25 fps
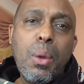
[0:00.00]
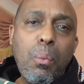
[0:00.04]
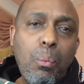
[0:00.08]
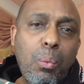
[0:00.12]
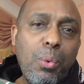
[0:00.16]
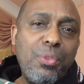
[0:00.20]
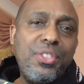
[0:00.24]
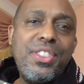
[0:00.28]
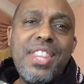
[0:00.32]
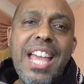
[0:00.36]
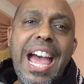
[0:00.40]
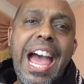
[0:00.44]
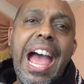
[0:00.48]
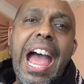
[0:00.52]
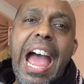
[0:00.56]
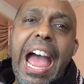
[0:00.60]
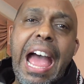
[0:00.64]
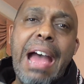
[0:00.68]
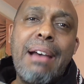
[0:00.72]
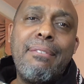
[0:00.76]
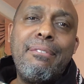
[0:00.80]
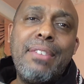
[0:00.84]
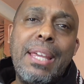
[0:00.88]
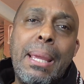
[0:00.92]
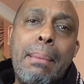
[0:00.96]
Would that
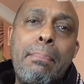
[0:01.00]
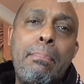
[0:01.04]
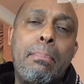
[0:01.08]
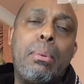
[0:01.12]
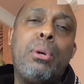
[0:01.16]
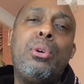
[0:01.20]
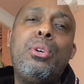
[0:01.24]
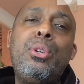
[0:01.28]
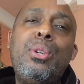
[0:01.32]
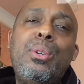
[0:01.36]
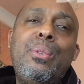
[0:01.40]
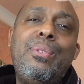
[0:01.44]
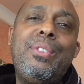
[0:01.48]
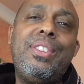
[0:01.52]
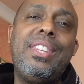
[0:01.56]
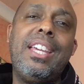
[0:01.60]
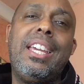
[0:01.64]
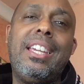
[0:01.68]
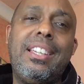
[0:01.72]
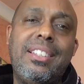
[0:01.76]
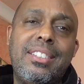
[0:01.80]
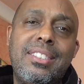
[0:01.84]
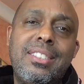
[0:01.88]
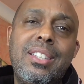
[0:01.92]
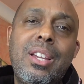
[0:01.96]
have improved
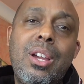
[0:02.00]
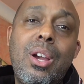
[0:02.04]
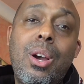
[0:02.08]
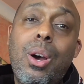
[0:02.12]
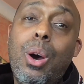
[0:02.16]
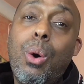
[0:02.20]
things?